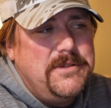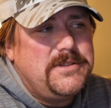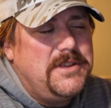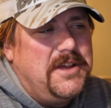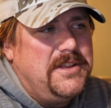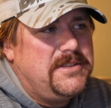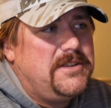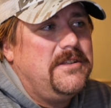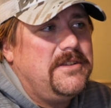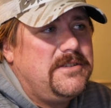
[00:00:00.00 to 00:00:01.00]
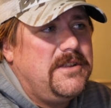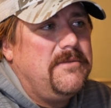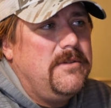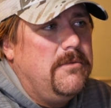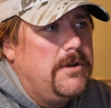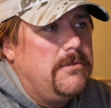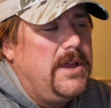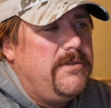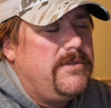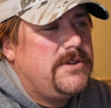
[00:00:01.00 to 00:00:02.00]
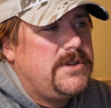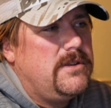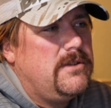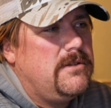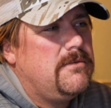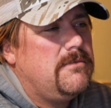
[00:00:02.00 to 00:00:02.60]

It's not necessarily stuff you want to wade fish into.